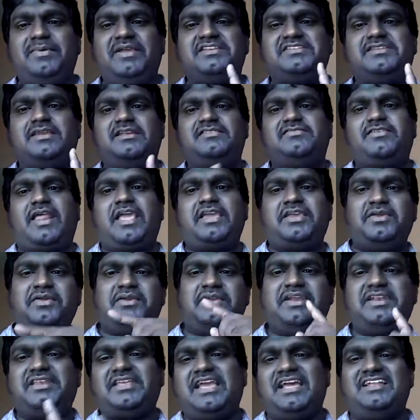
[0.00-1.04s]
A stands for
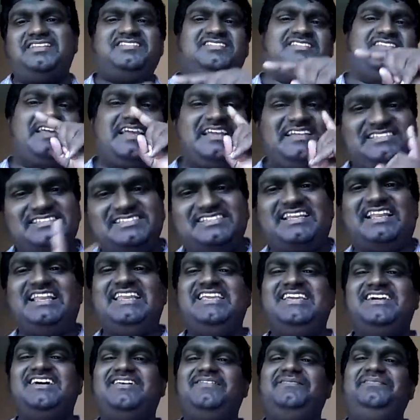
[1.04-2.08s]
accurate, concise,
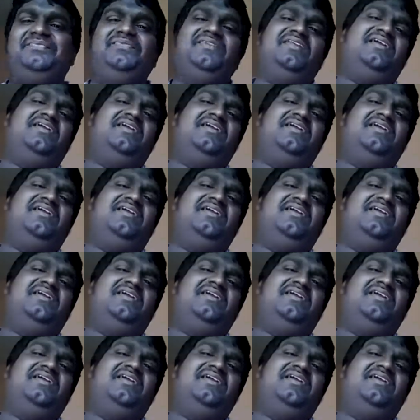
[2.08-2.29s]
clear,